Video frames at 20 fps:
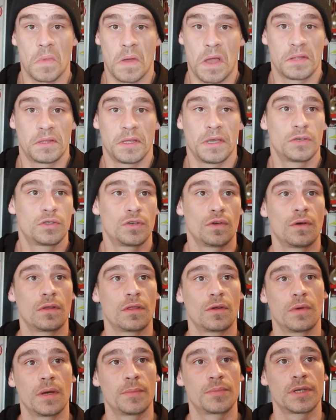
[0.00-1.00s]
I think so,
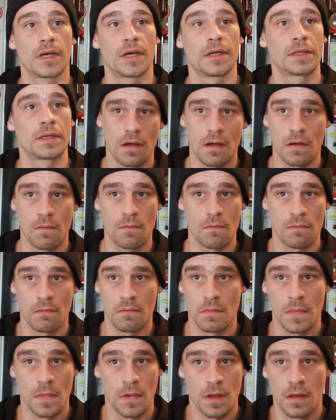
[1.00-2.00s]
on the website.
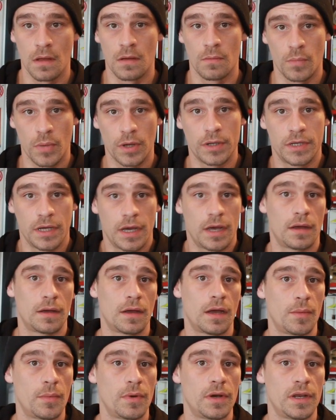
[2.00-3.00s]
But yeah, I